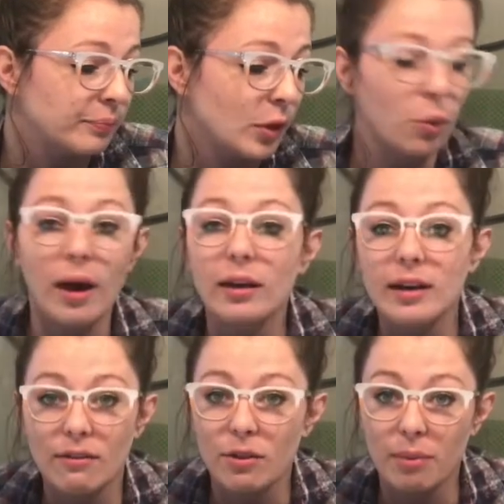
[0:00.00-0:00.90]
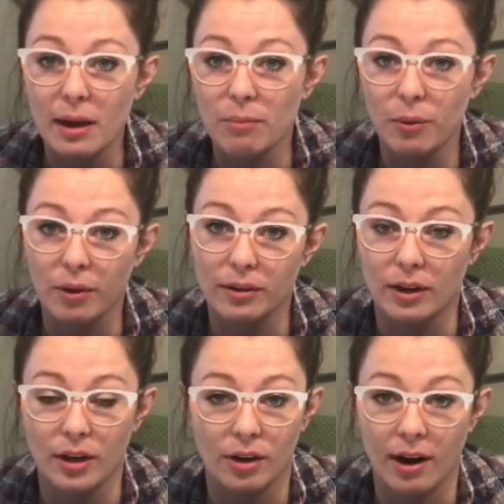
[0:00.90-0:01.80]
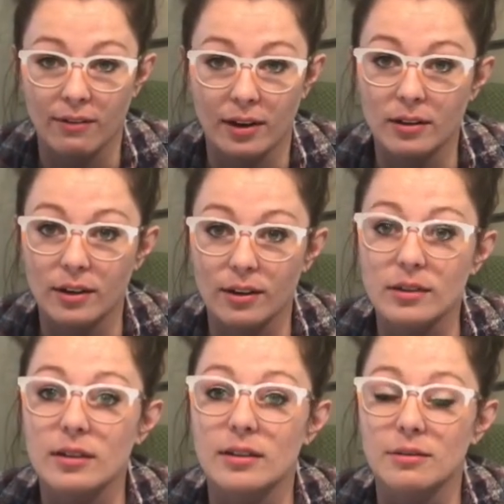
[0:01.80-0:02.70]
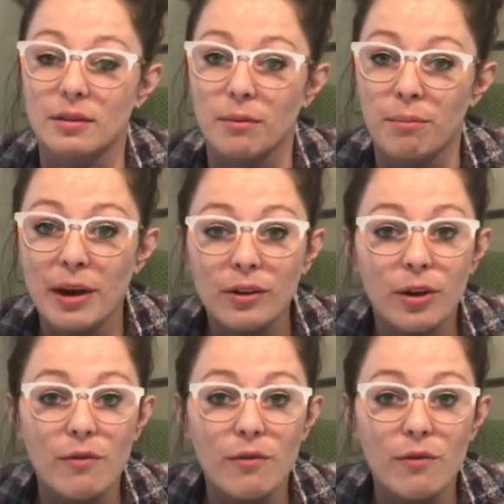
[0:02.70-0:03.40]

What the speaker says: quality of the paperwork that you're having in here because it is medical